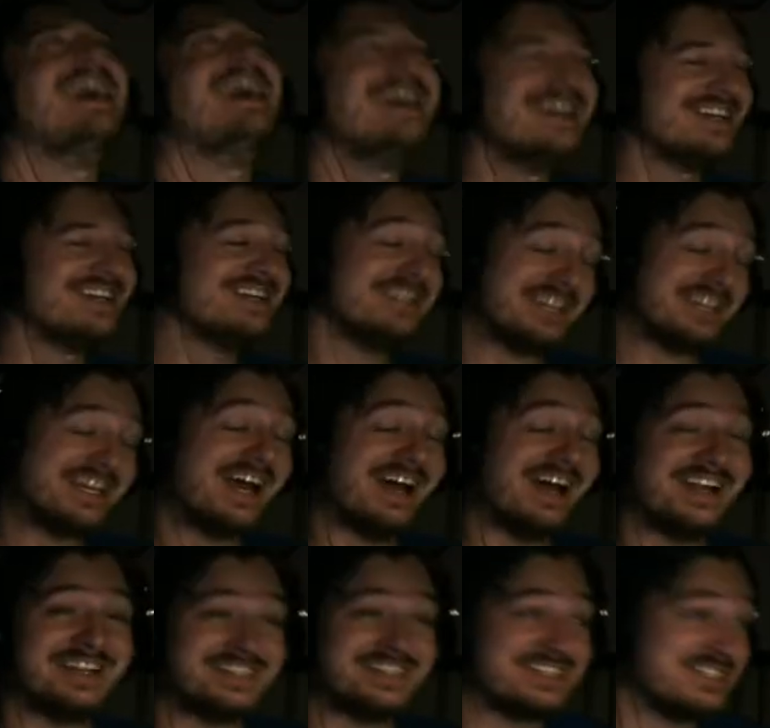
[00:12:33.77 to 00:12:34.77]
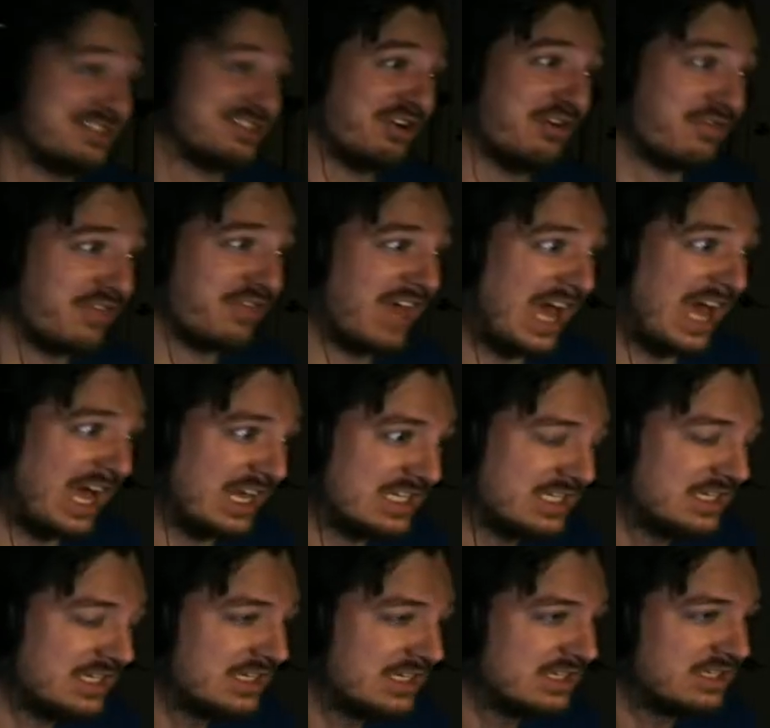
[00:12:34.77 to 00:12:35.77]
he kind of deserved that.
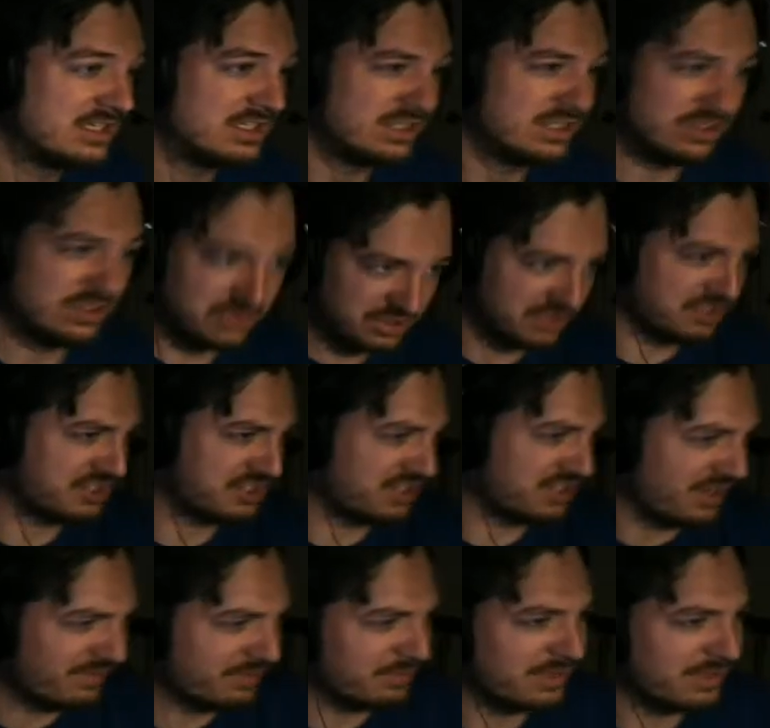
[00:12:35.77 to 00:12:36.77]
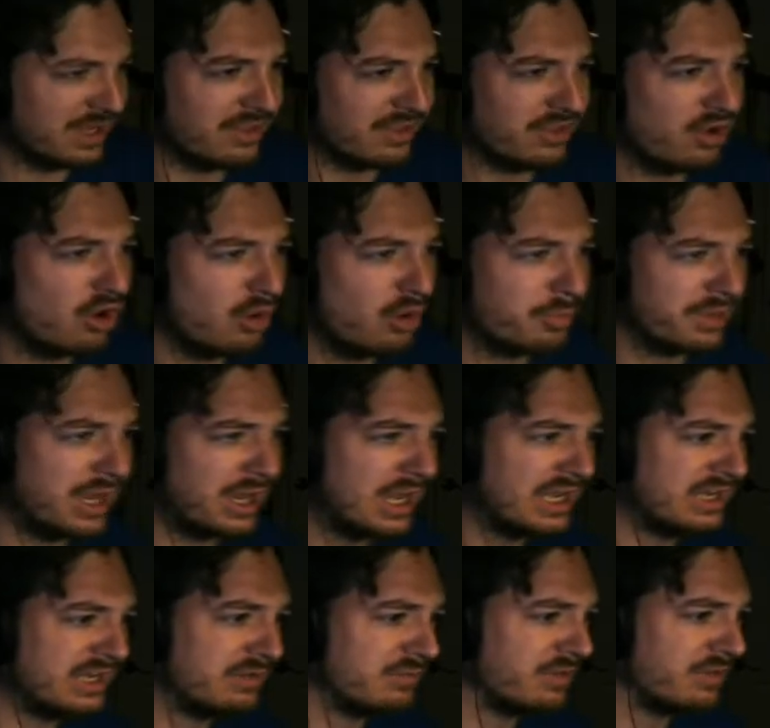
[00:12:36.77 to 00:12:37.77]
You should have shoved him down the hole
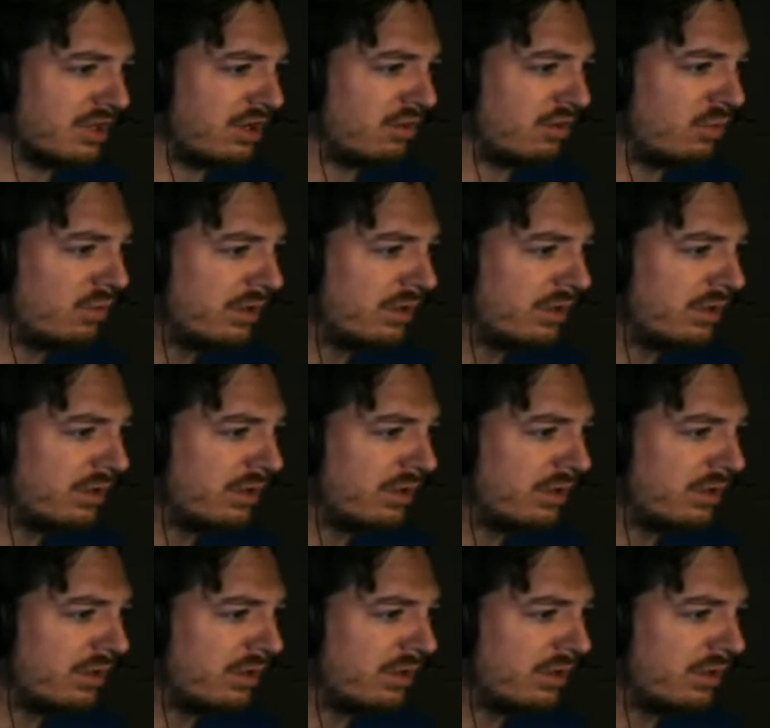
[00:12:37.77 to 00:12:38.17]
behind him, though.